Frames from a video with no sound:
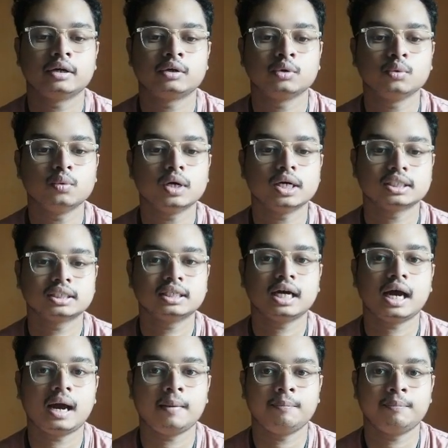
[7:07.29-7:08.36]
towards
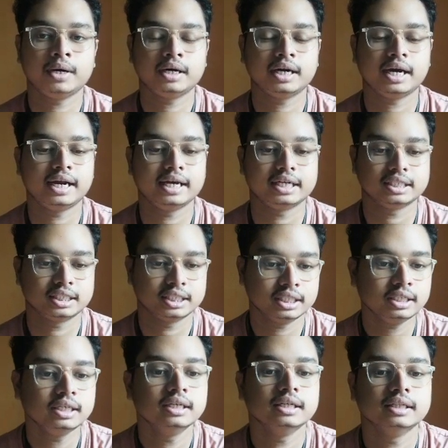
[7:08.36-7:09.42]
the upper direction,